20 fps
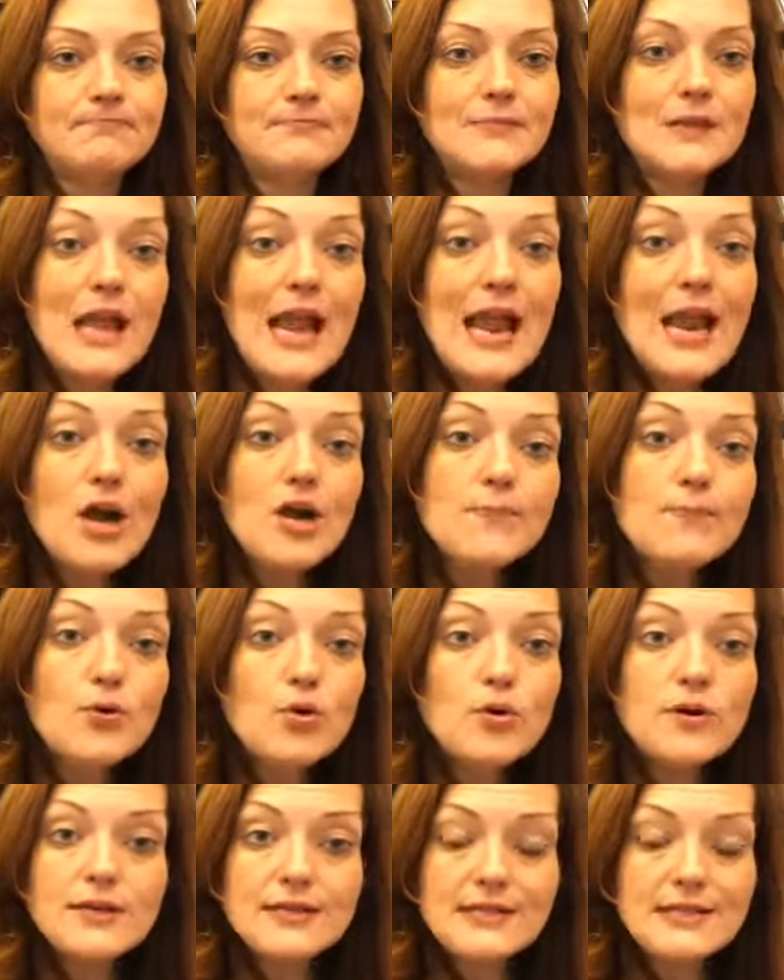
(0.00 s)

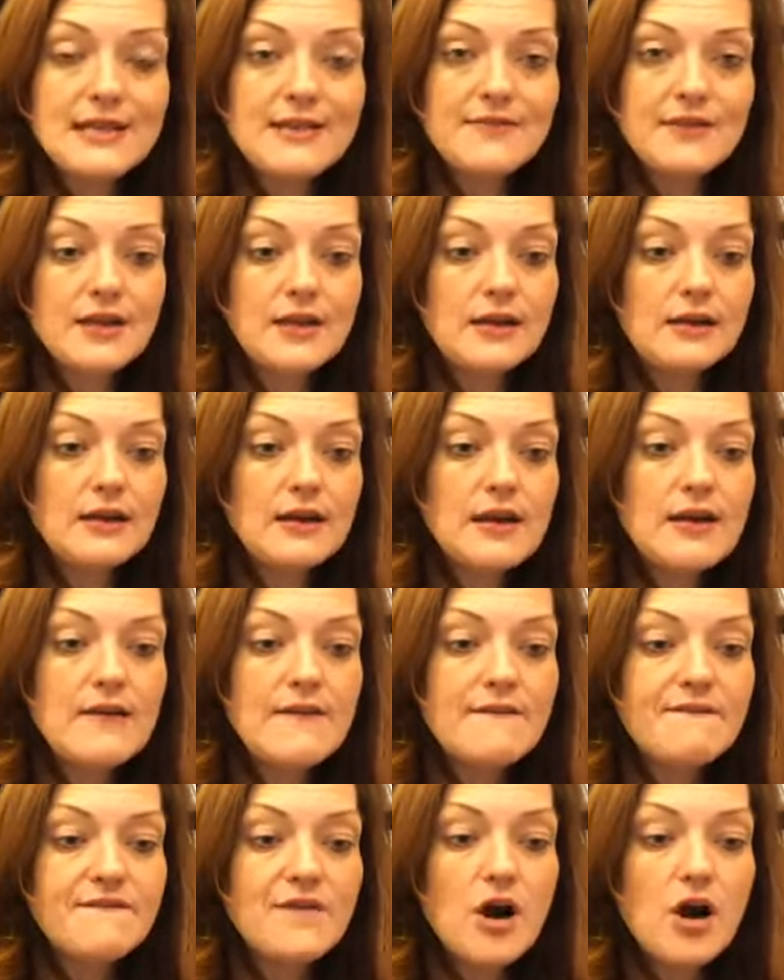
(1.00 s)
airports even,
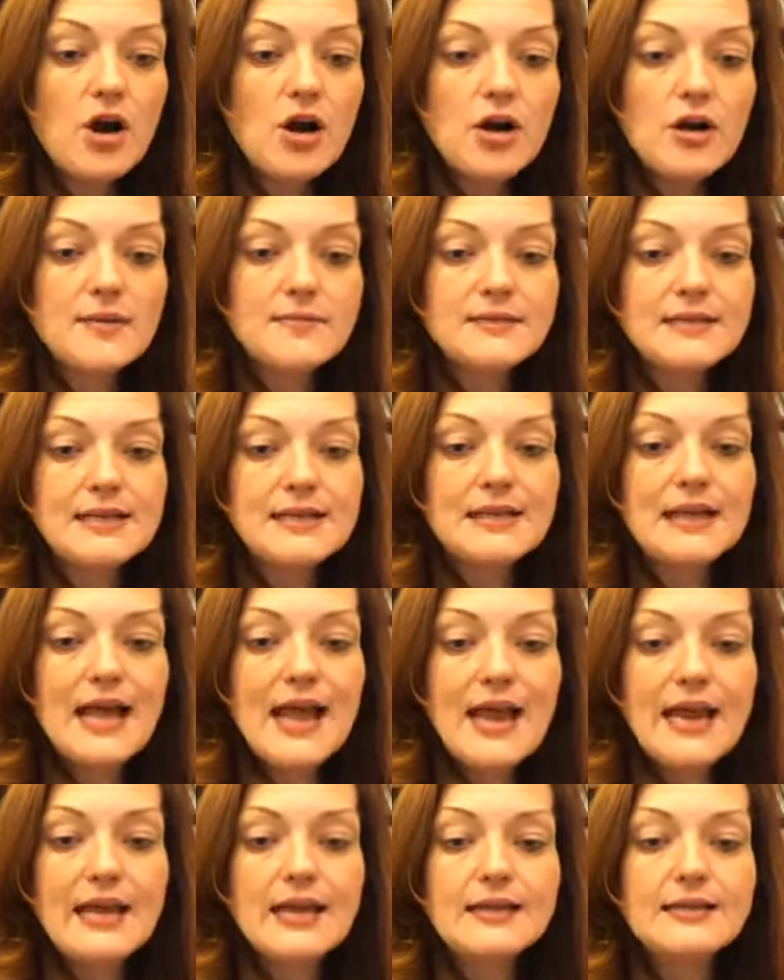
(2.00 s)
farms and
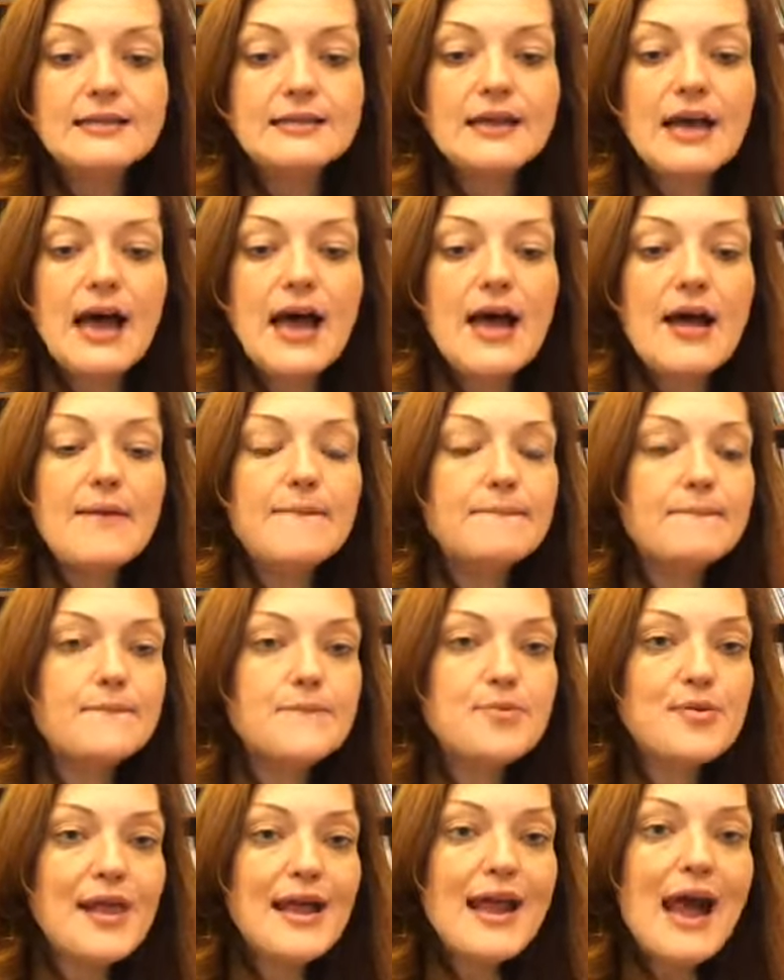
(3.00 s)
lakes.
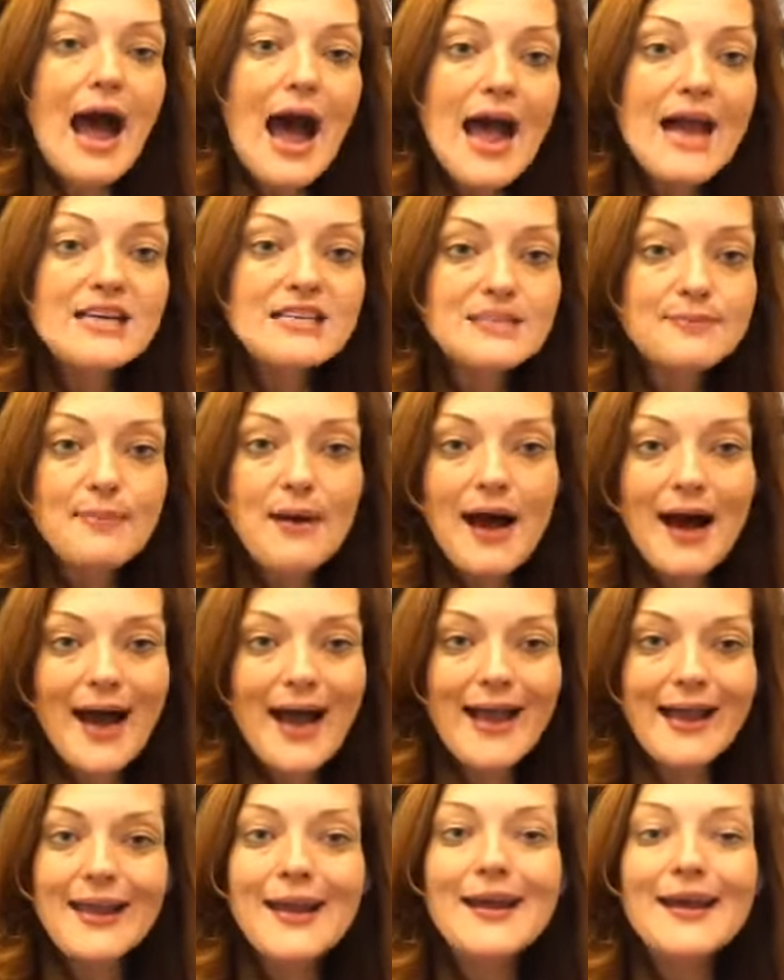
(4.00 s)
Play I
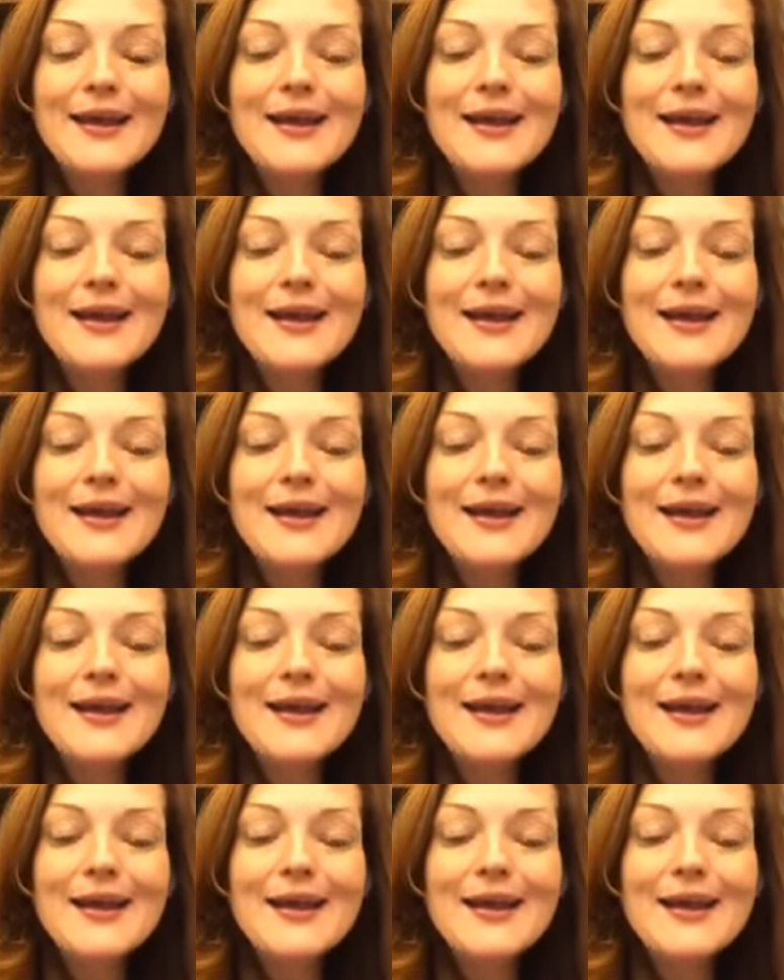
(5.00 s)
Spy.